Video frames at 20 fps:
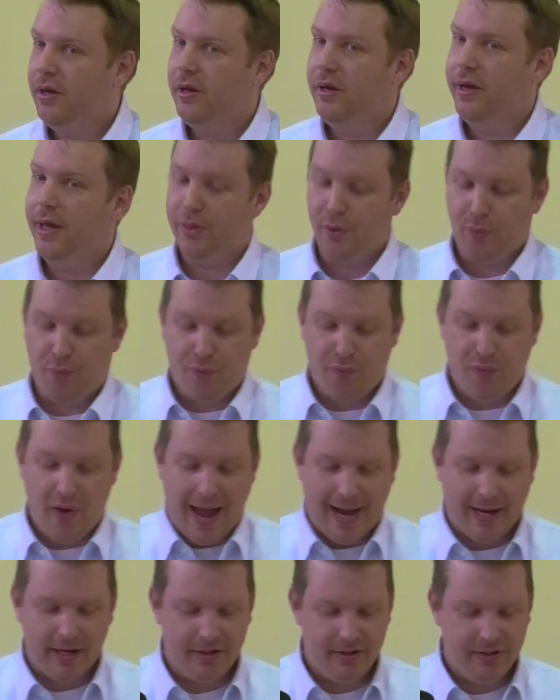Now, the
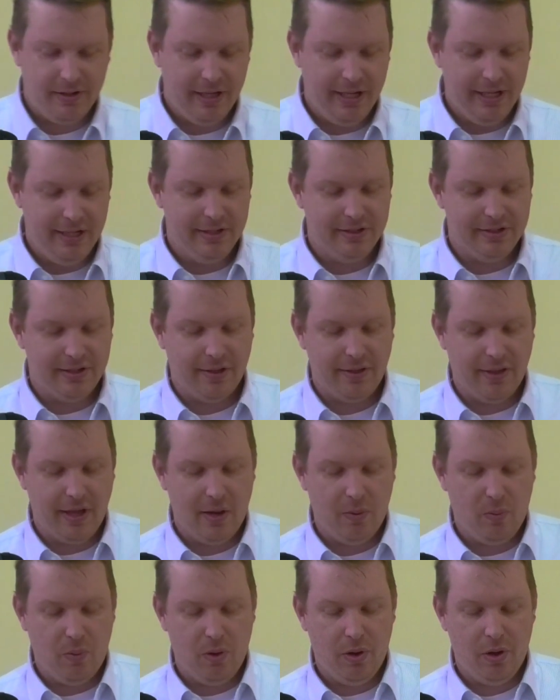fact is that
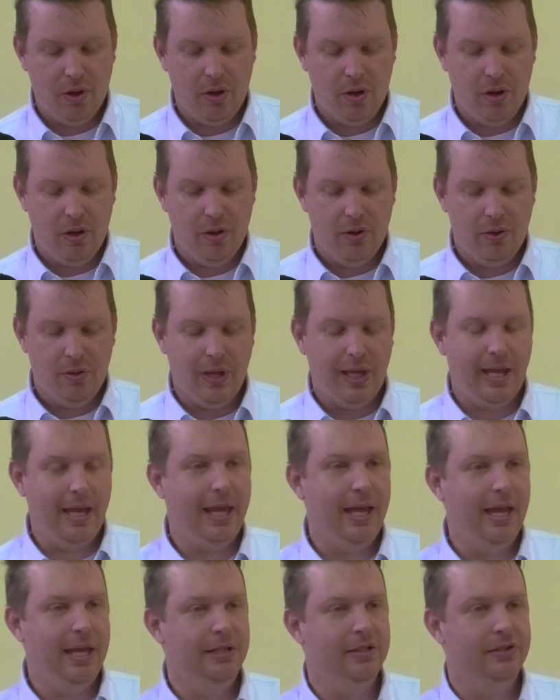there were the
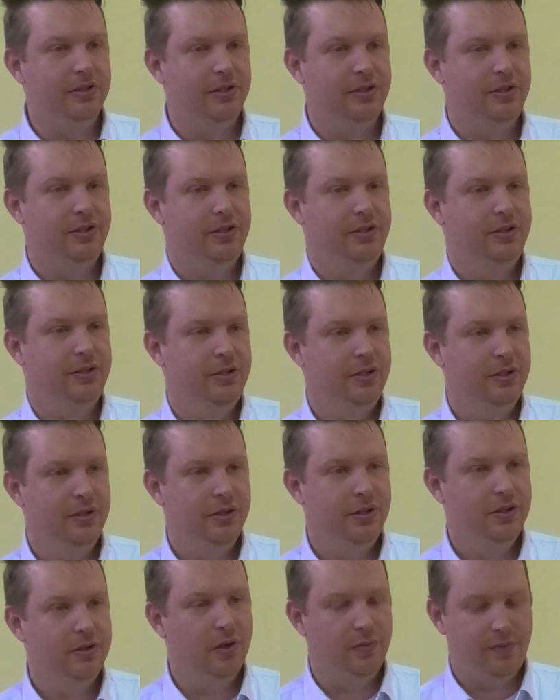hints
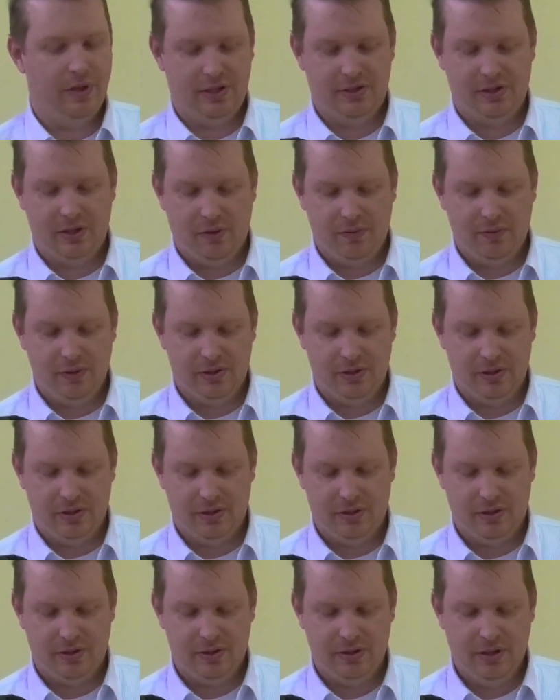of their
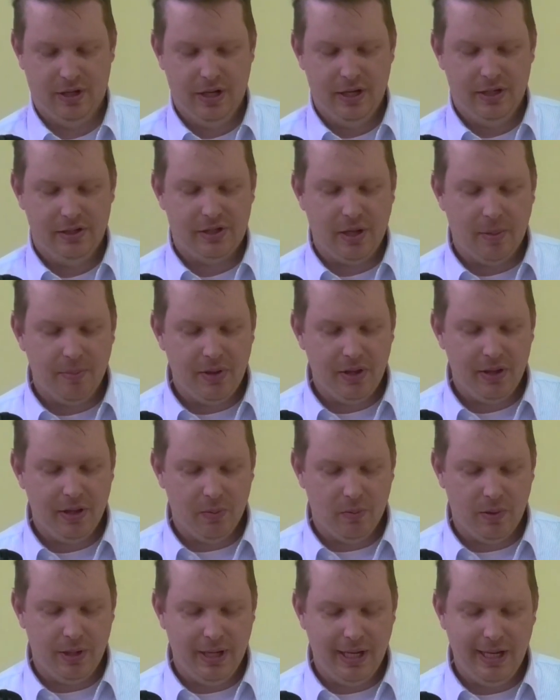selfishness, something
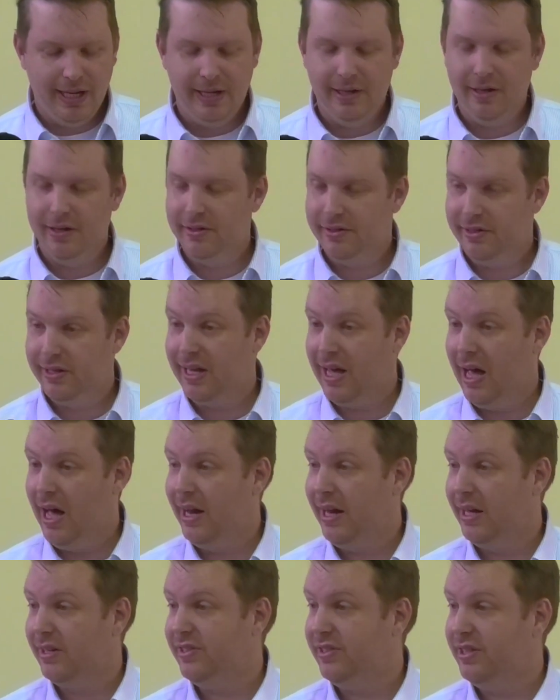that we need to
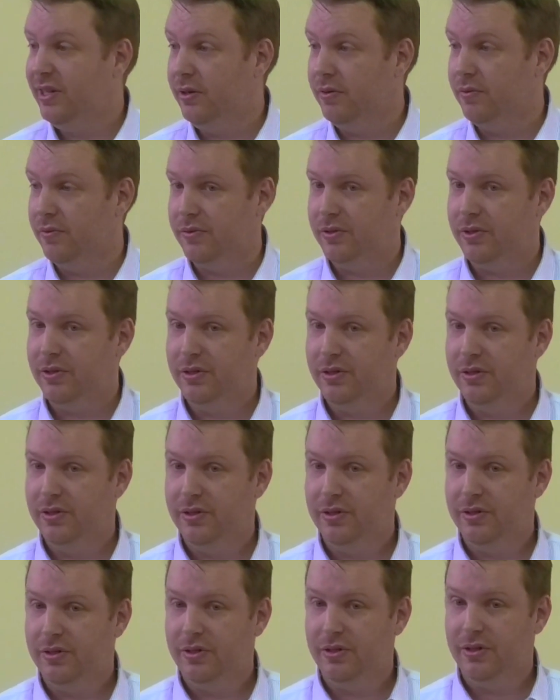guard ourselves
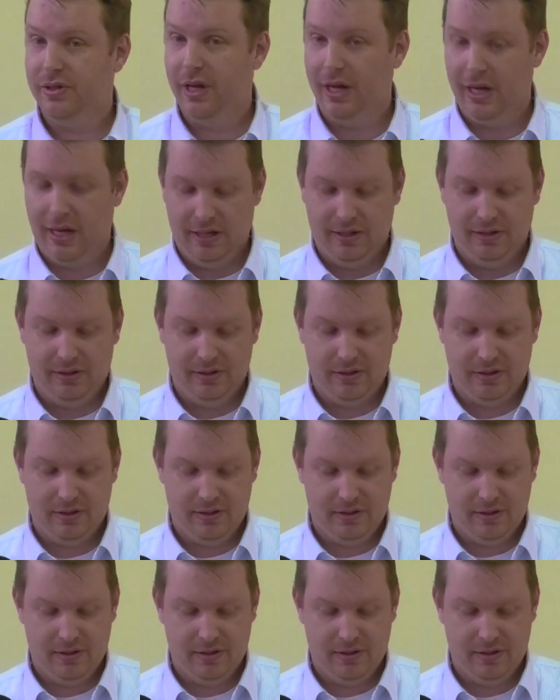against.